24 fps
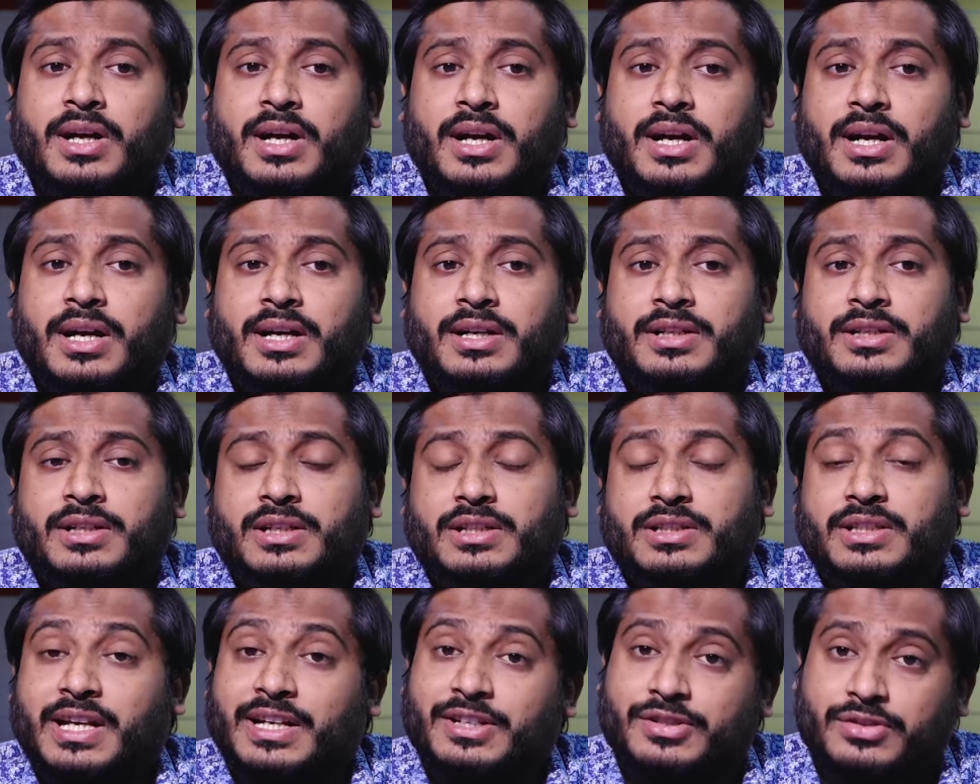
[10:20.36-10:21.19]
and
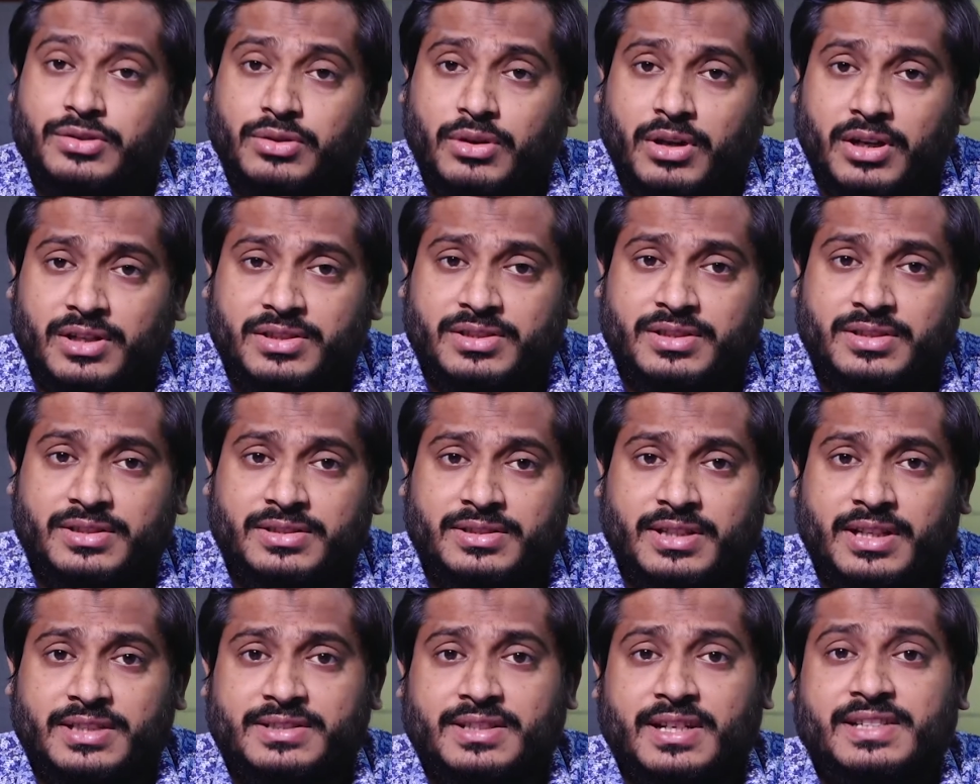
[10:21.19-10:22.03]
their salts
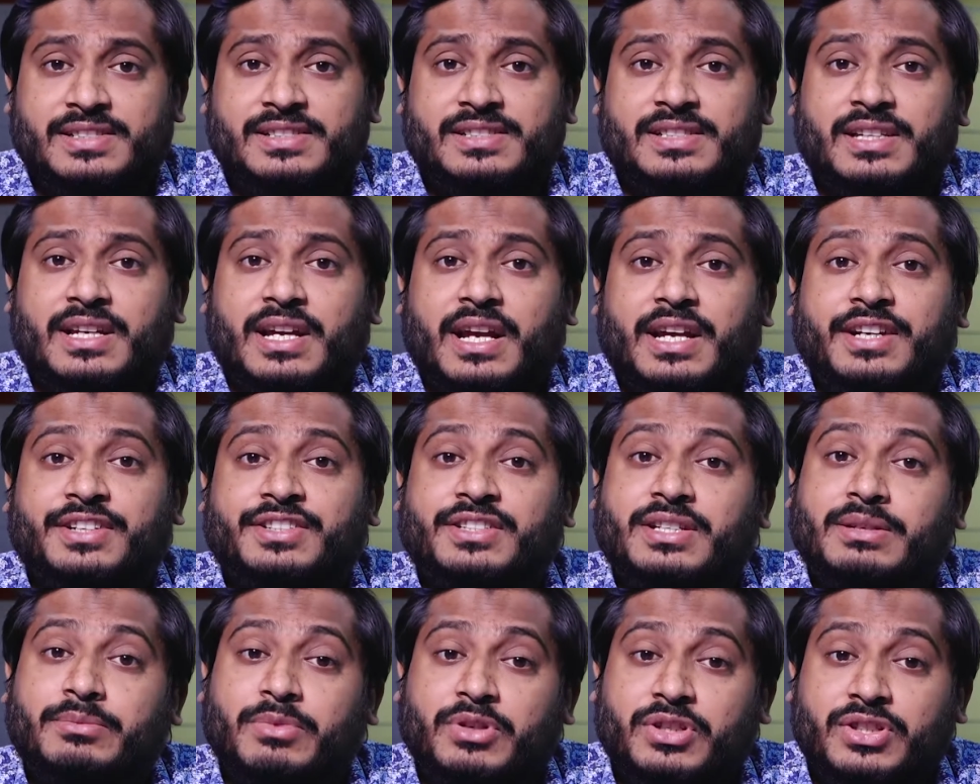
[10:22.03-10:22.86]
such as
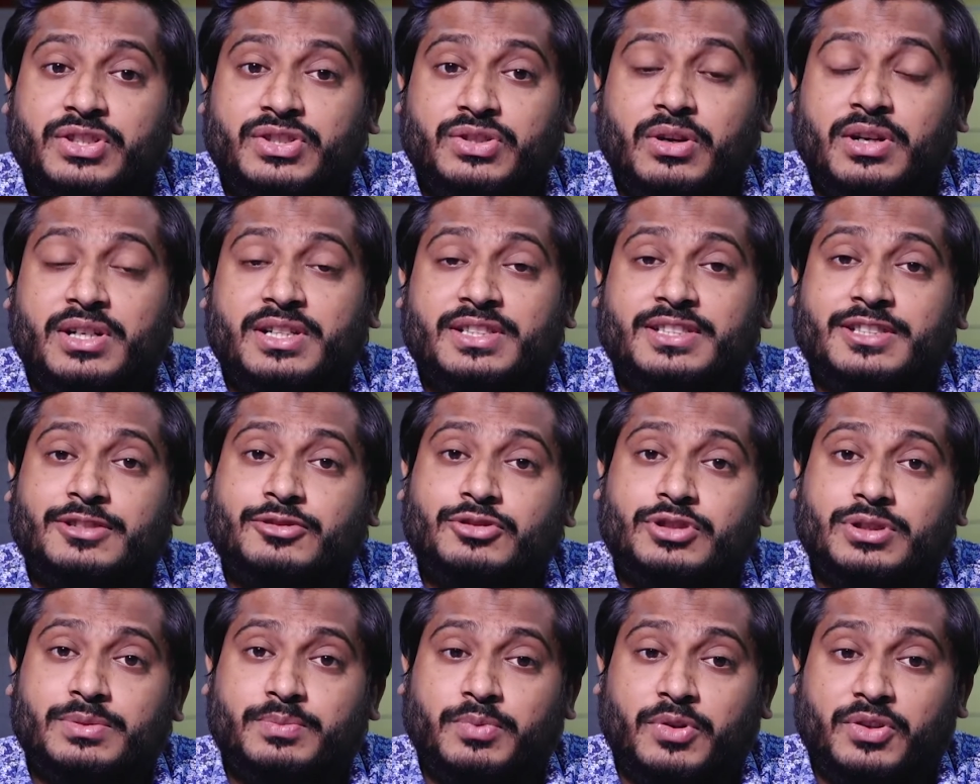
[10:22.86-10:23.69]
antimony salt is
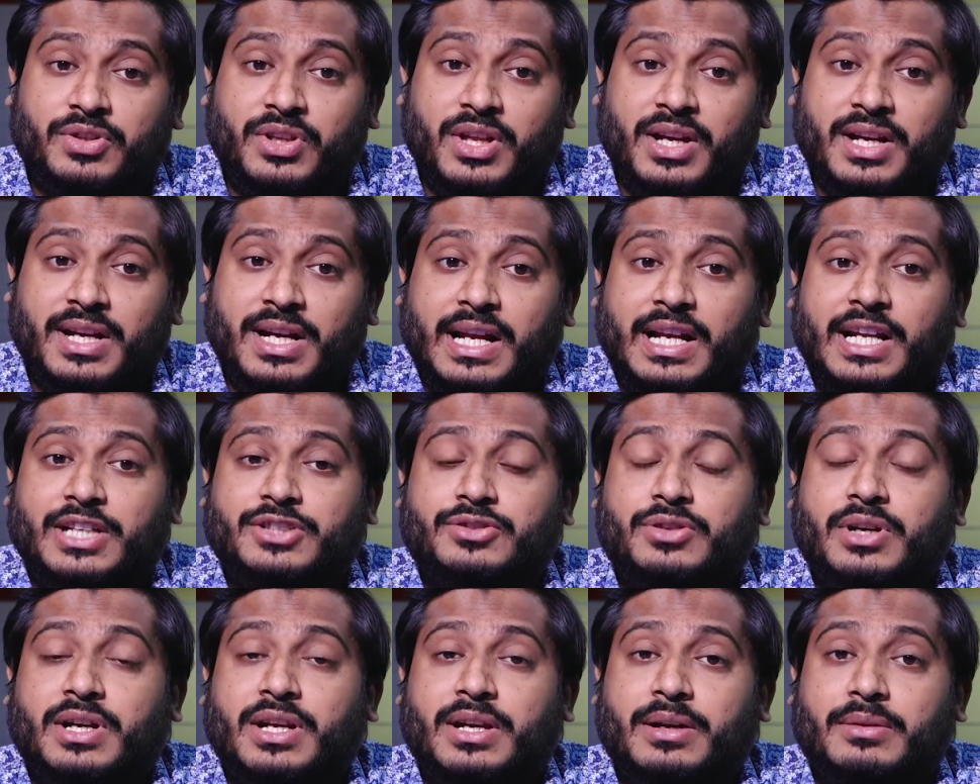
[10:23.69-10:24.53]
used for the
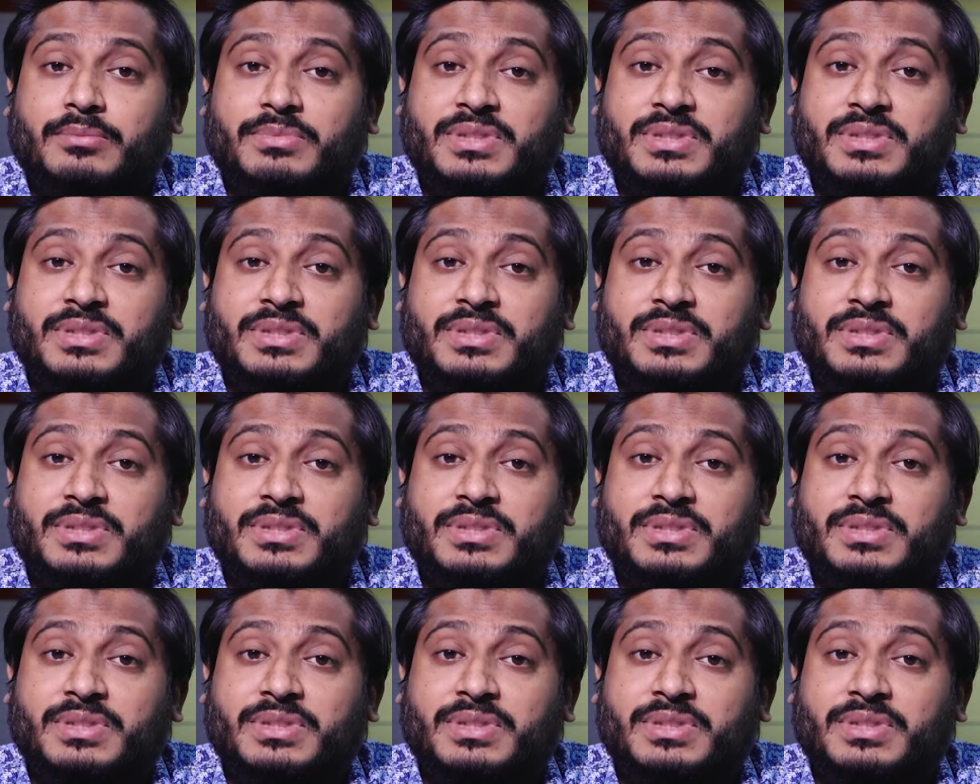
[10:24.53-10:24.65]
kalajar,